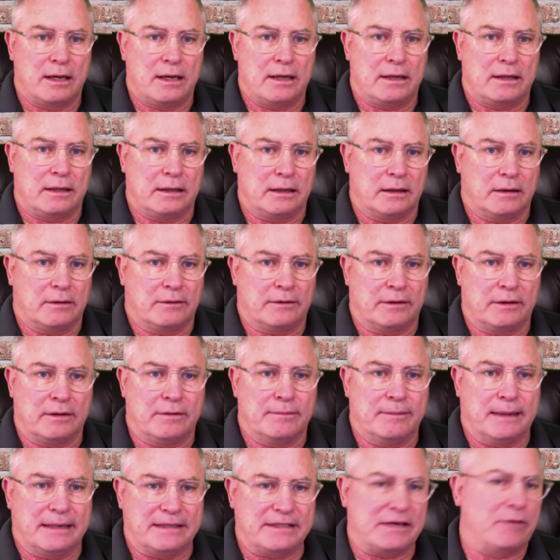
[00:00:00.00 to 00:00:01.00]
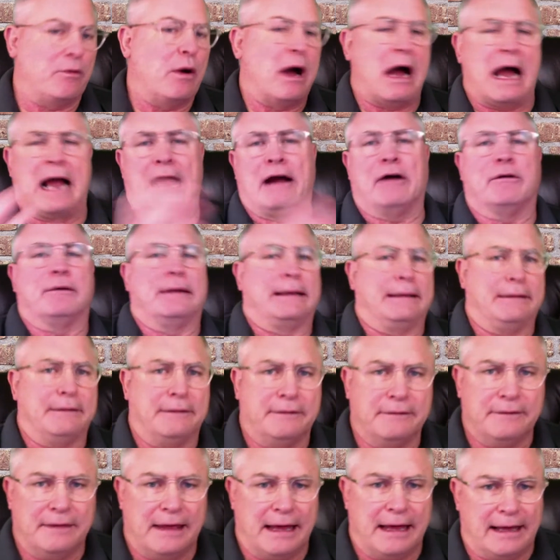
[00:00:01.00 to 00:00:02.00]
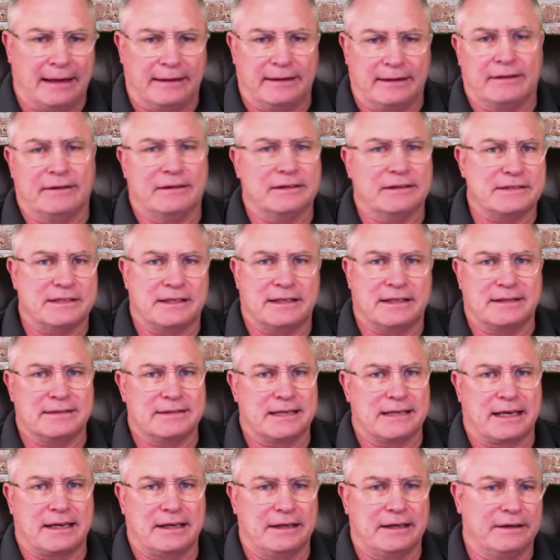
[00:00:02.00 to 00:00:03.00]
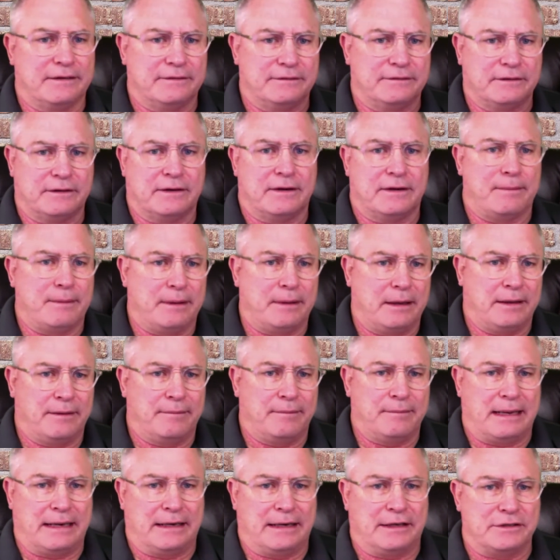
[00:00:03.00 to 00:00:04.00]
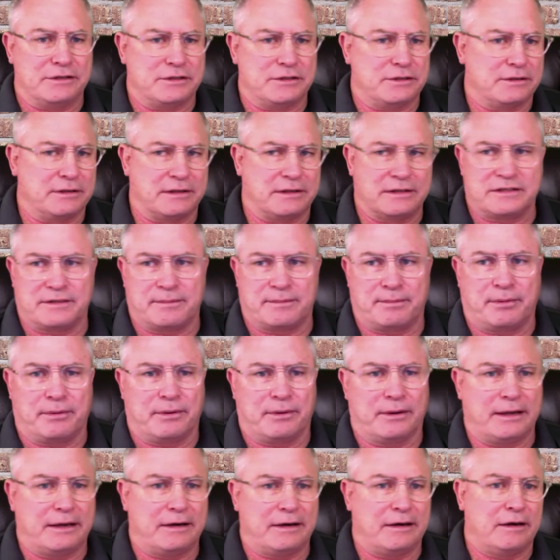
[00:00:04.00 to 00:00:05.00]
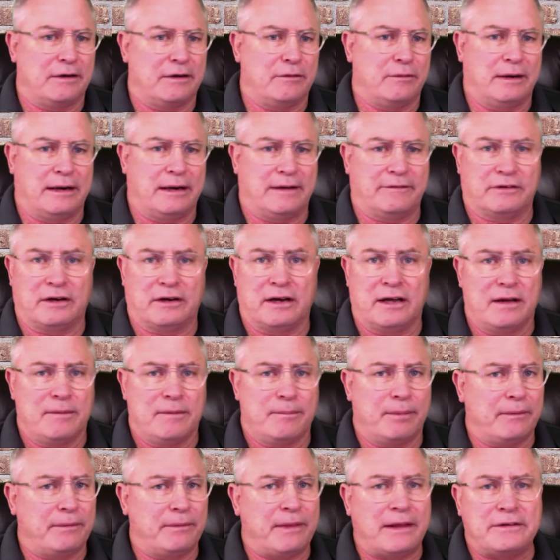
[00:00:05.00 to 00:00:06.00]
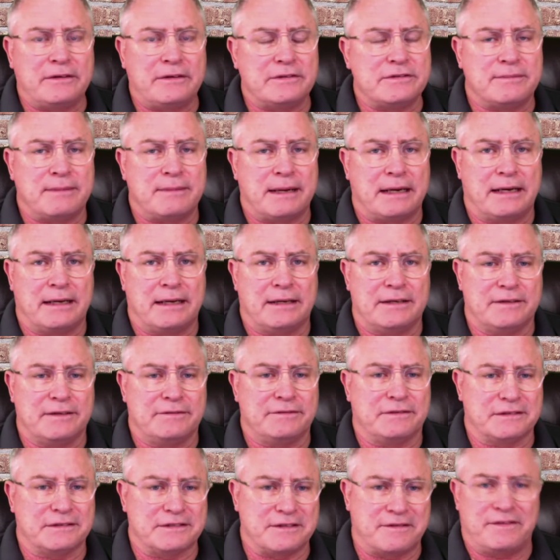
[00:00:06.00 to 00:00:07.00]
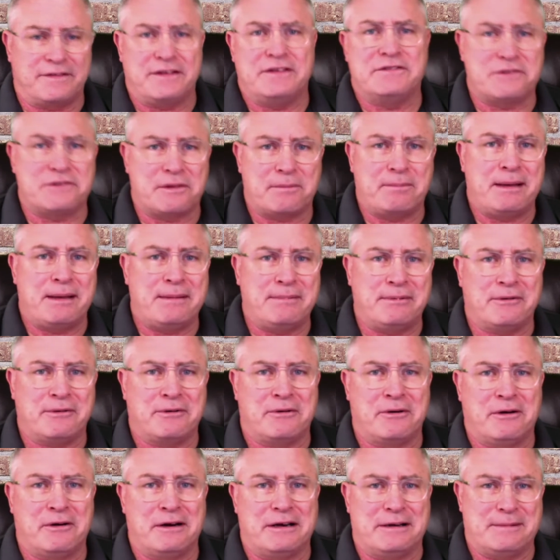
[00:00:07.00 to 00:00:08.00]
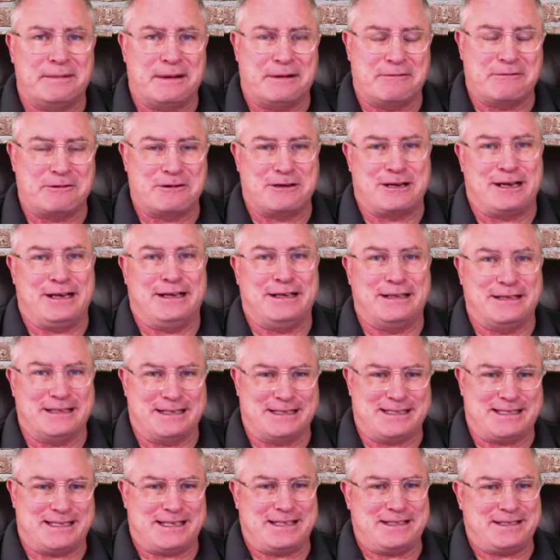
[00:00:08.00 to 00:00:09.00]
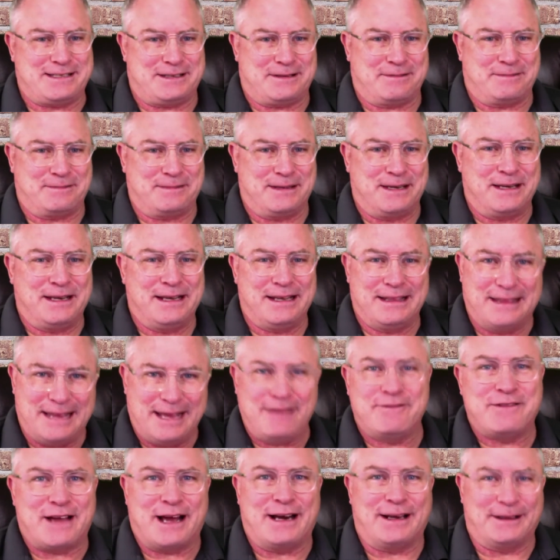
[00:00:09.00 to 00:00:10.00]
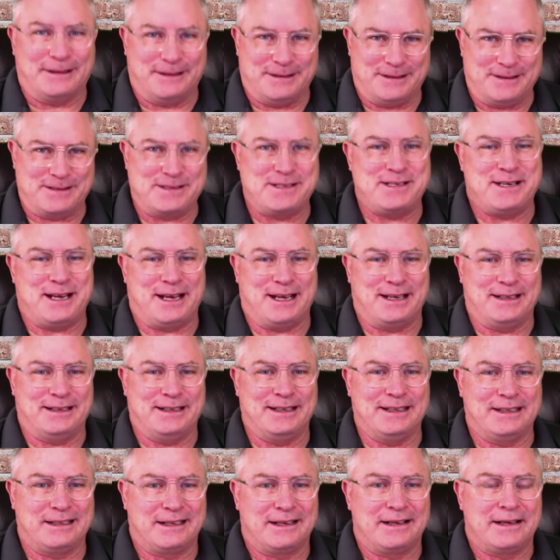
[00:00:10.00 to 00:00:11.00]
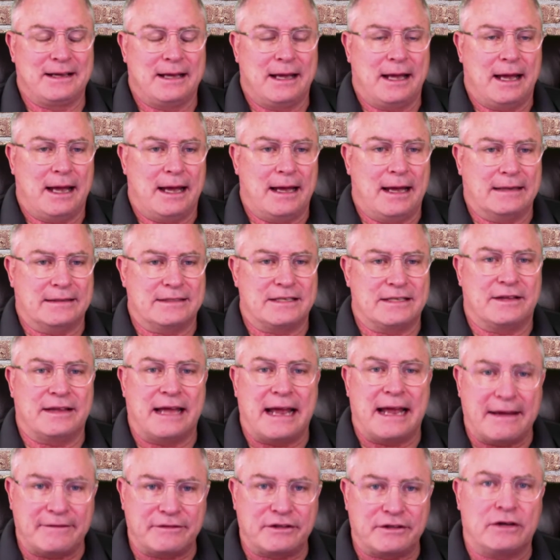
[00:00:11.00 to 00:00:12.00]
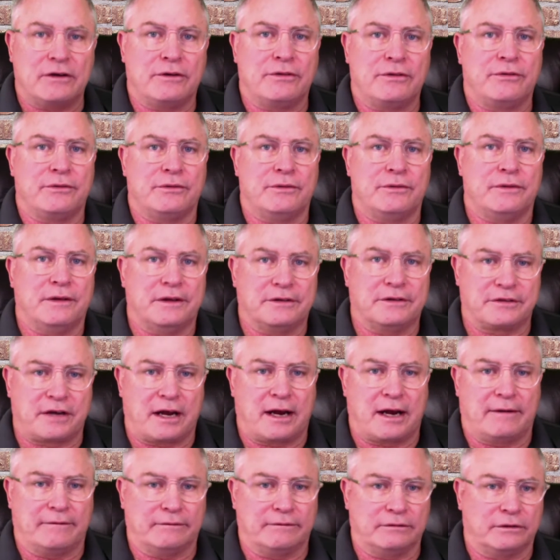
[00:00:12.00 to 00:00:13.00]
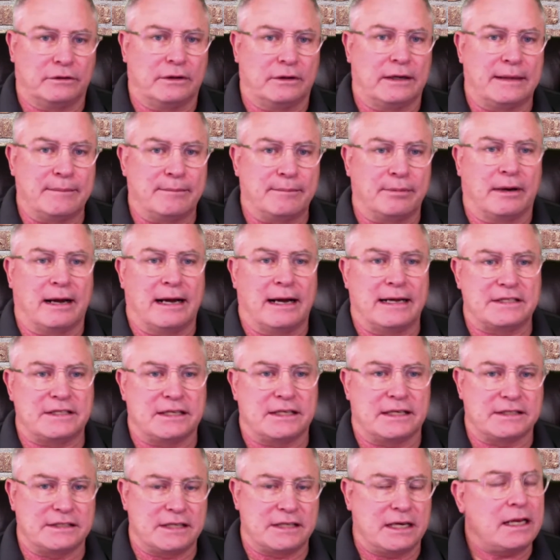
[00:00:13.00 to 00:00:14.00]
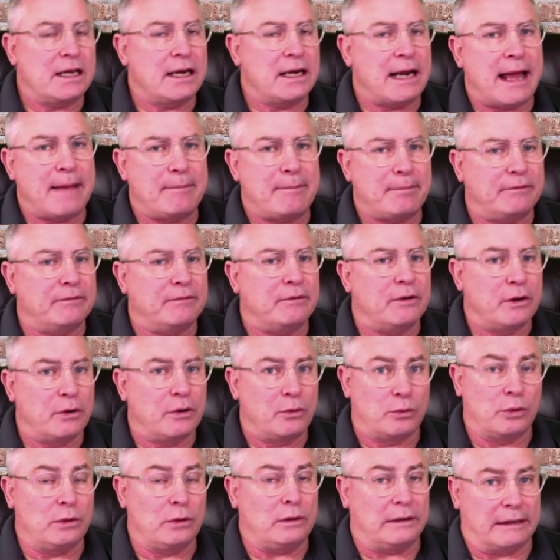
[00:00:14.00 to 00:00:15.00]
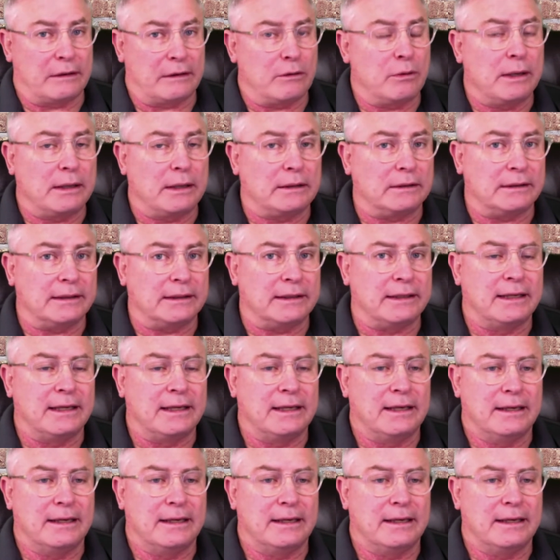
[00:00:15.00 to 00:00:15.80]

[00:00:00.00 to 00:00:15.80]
You may say, well, I already knew that, as an executive or a manager, a support area, whatever, but that doesn't make any difference. If these are the people going to be working in the system, they've got to understand it. And so they have to go through this kind of learning process, and it can happen really quickly.